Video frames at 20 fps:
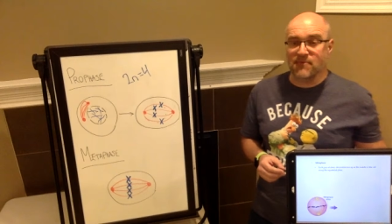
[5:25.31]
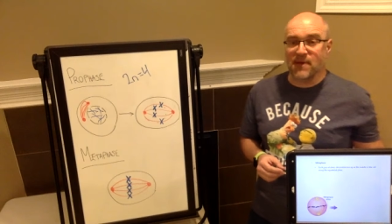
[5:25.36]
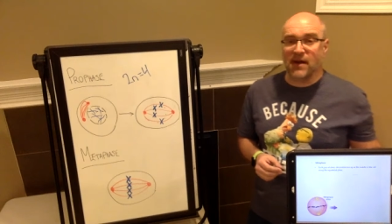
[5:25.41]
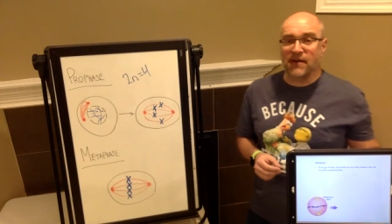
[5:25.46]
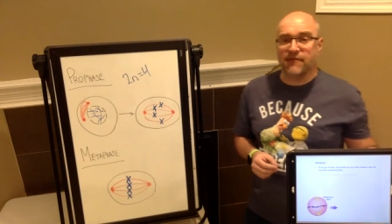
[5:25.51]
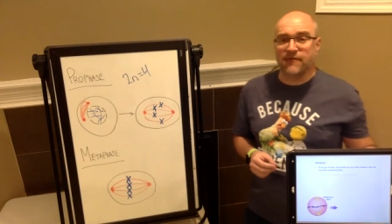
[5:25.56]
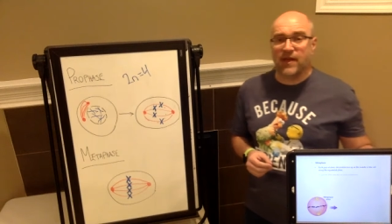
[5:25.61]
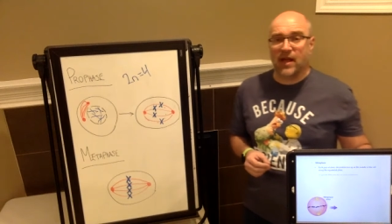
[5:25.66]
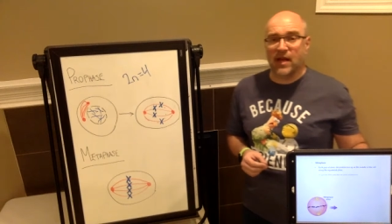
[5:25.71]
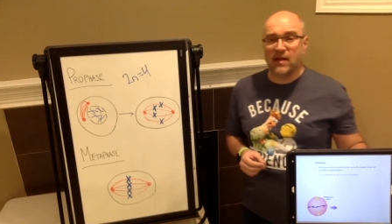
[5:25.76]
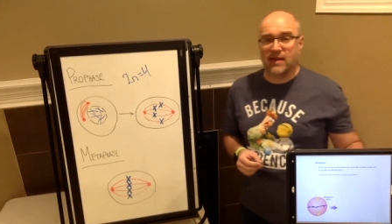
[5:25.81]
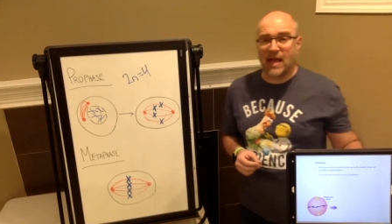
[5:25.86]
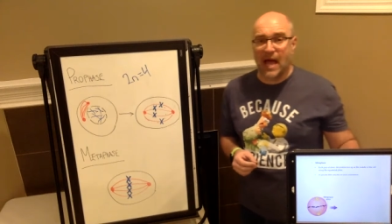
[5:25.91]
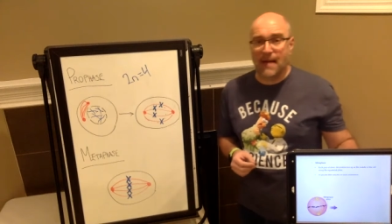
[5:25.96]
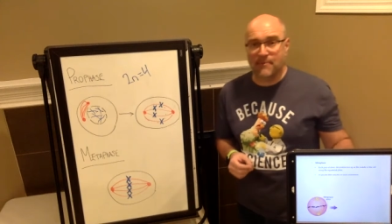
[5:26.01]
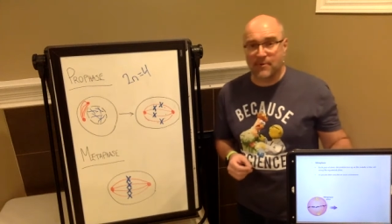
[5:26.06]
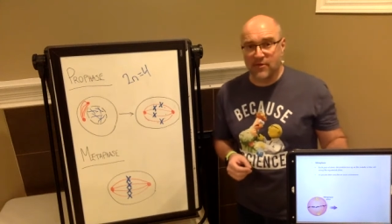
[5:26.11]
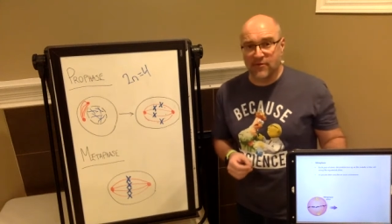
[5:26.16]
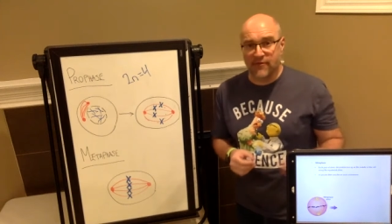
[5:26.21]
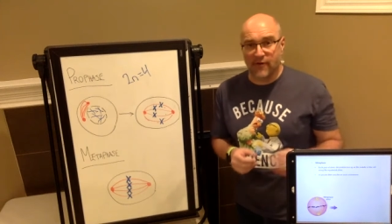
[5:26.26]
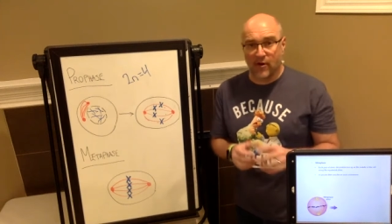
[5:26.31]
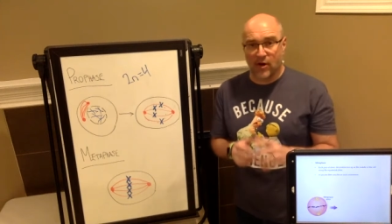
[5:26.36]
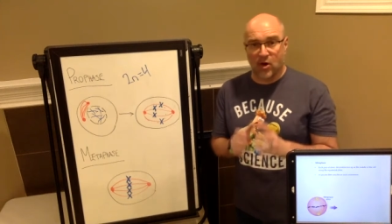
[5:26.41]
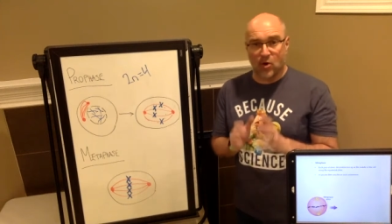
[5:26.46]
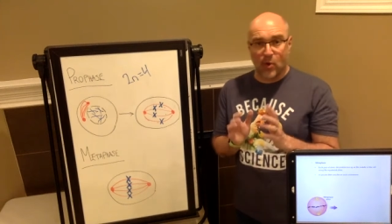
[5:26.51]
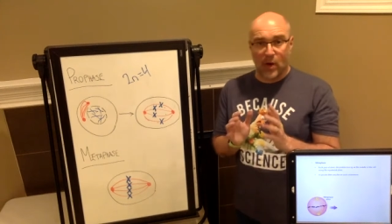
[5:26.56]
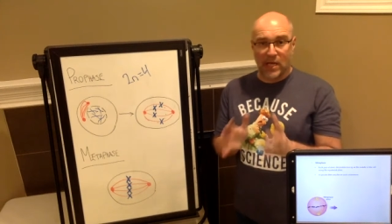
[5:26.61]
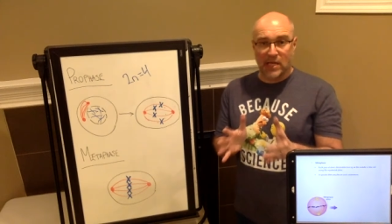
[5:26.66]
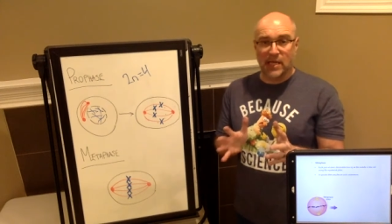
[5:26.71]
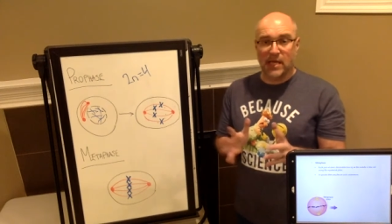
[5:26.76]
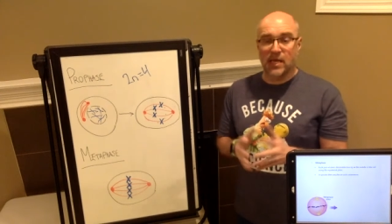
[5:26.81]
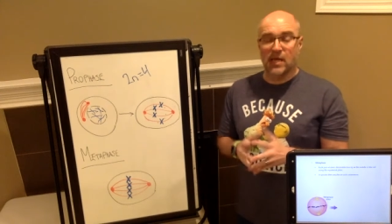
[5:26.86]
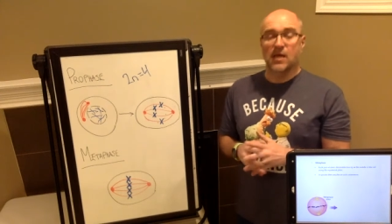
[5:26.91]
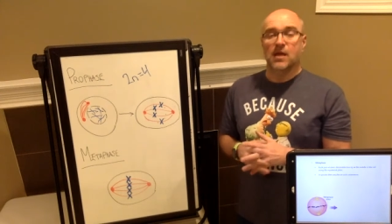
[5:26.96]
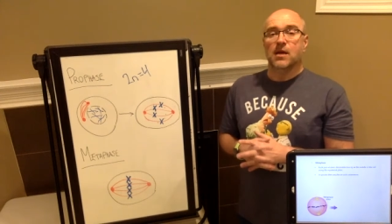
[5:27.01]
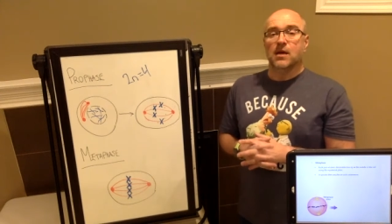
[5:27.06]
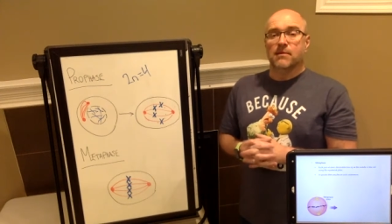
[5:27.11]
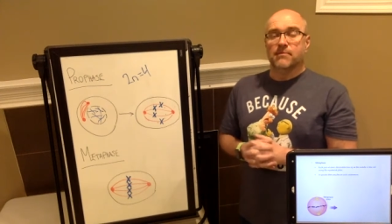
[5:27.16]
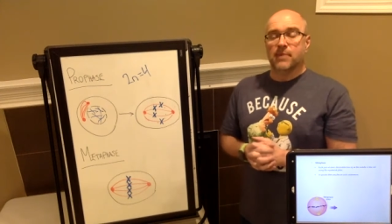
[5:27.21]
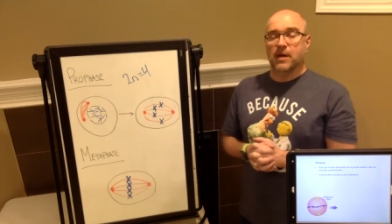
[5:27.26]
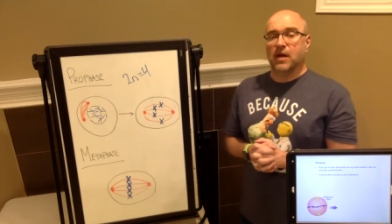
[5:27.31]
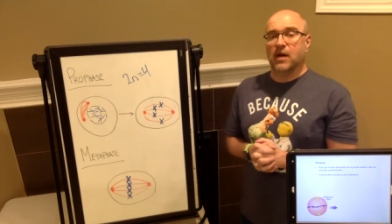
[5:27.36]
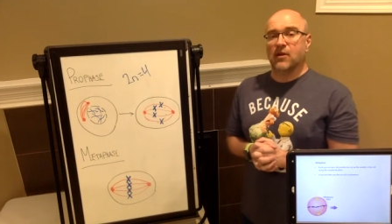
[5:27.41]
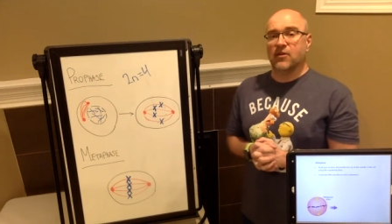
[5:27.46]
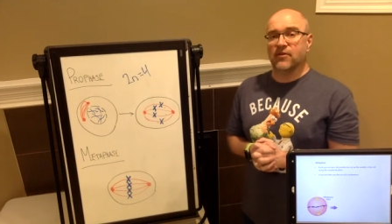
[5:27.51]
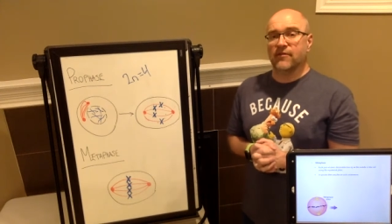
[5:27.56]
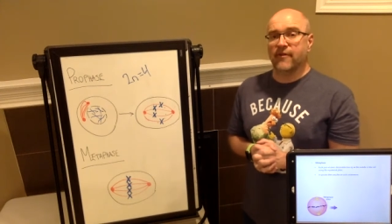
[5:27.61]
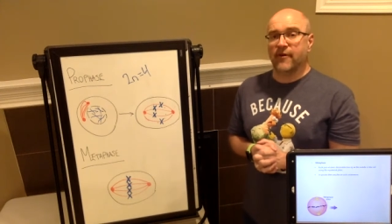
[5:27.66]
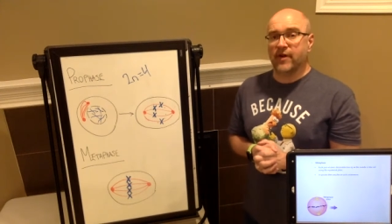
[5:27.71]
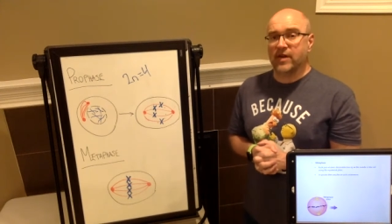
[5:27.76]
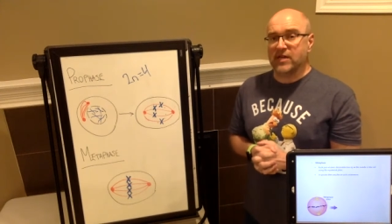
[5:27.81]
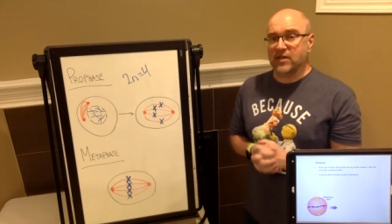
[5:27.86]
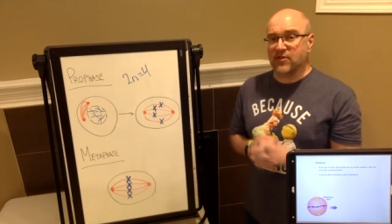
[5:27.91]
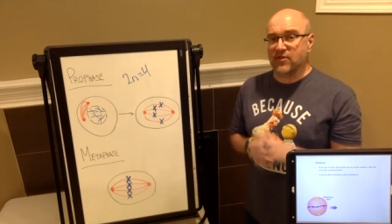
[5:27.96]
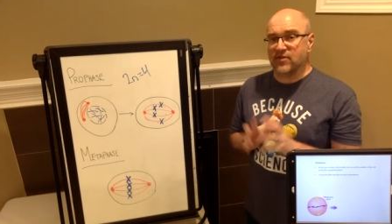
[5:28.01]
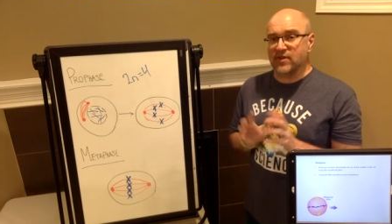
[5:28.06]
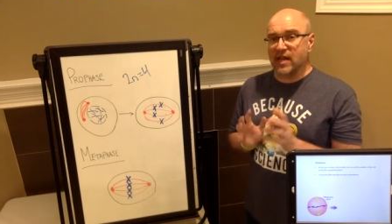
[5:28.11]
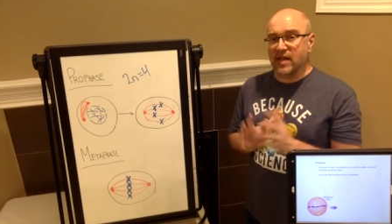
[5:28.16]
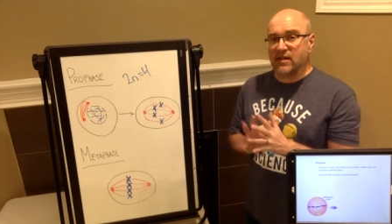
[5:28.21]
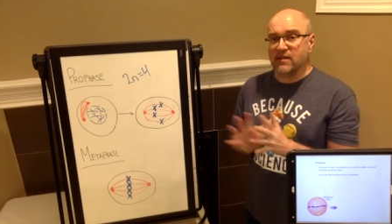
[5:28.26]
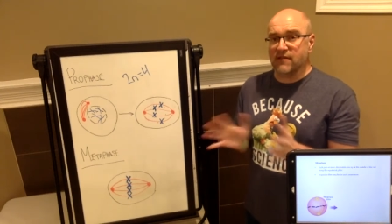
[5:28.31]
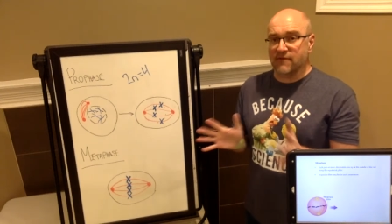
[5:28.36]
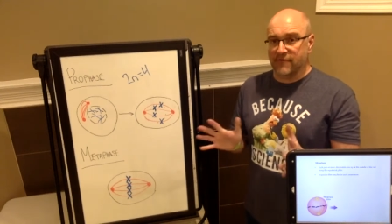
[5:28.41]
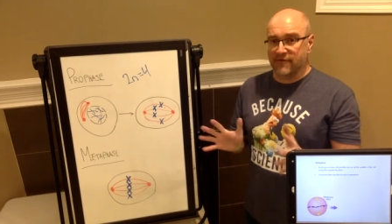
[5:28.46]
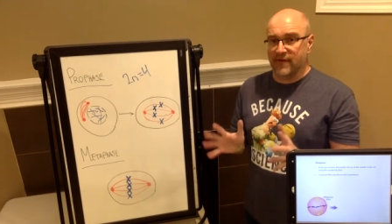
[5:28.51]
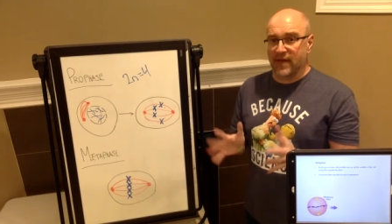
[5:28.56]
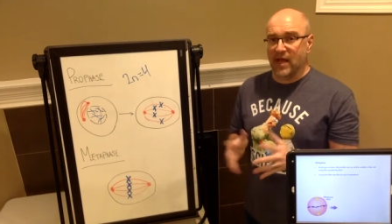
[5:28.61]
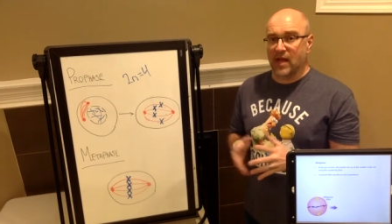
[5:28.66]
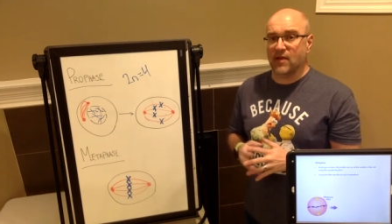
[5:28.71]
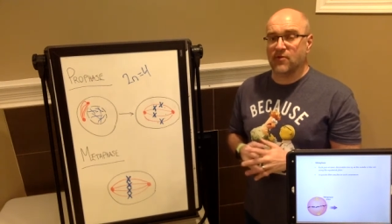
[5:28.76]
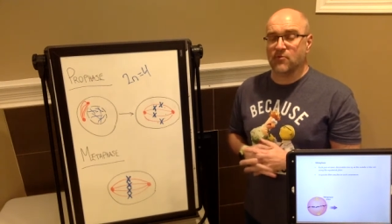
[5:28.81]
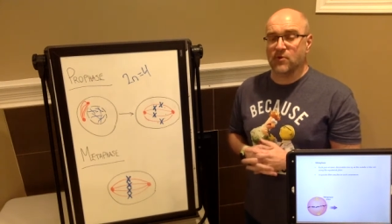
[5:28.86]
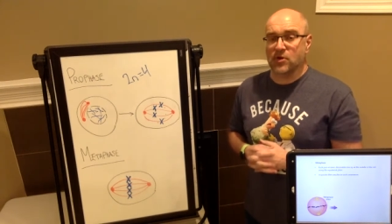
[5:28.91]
Metaphase happens very quickly, but it is a very distinctive phase.